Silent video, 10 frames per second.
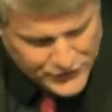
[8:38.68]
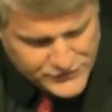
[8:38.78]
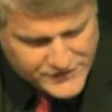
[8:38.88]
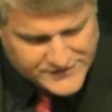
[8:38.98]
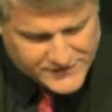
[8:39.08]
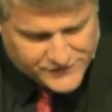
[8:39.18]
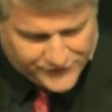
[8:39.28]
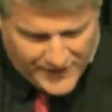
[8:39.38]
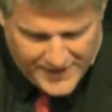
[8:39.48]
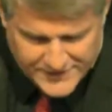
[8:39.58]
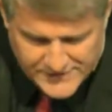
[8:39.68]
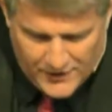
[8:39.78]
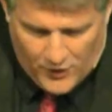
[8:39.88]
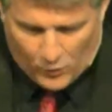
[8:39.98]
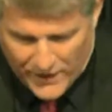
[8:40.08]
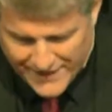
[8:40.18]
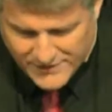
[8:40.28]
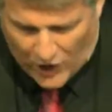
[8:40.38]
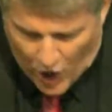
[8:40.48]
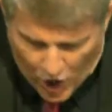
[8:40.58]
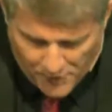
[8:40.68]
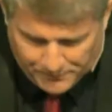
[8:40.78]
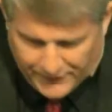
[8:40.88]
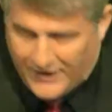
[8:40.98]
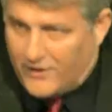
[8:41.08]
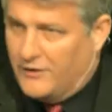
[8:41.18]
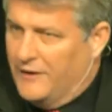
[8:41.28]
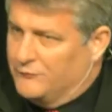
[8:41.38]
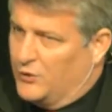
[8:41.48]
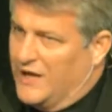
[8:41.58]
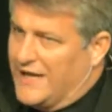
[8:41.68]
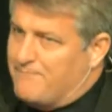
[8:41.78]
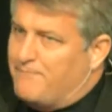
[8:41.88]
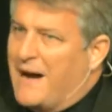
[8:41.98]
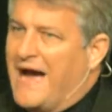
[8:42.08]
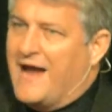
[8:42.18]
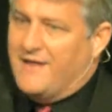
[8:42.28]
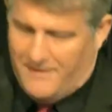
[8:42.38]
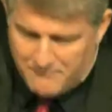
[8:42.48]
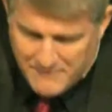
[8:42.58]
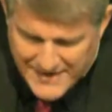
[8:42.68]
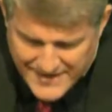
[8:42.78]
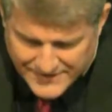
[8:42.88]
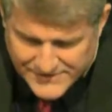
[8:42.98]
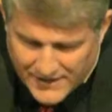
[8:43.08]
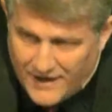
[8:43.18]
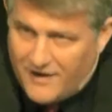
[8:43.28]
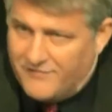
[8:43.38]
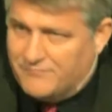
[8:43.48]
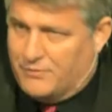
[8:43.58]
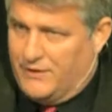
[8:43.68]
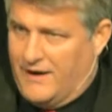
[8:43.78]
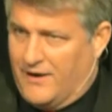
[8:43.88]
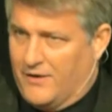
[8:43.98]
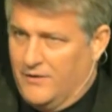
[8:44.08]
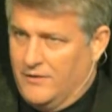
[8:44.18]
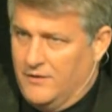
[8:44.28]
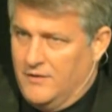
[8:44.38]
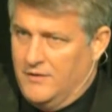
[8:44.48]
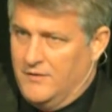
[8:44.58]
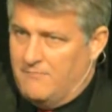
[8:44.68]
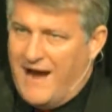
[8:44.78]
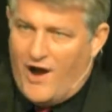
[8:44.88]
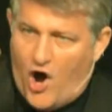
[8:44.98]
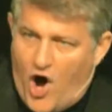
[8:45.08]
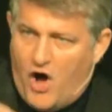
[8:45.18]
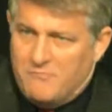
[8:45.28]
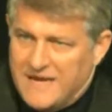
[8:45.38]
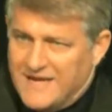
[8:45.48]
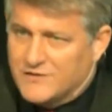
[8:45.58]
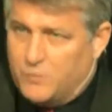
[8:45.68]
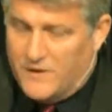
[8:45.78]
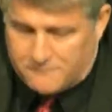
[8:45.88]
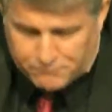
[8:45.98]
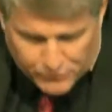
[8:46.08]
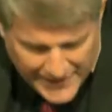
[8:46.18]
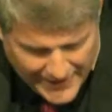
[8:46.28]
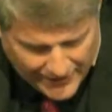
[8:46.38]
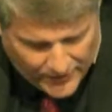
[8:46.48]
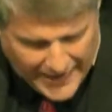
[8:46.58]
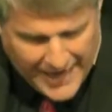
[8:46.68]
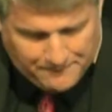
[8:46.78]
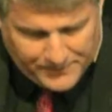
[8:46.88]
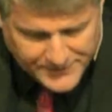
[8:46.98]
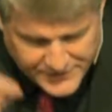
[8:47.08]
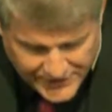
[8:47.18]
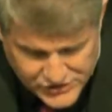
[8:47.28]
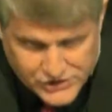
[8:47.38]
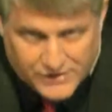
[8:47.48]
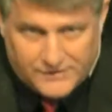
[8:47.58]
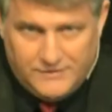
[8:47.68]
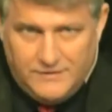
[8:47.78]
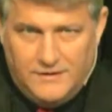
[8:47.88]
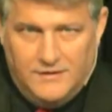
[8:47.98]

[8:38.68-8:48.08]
uses this phrase, with all prayer, really by means of prayer. By all means, with prayer and petition,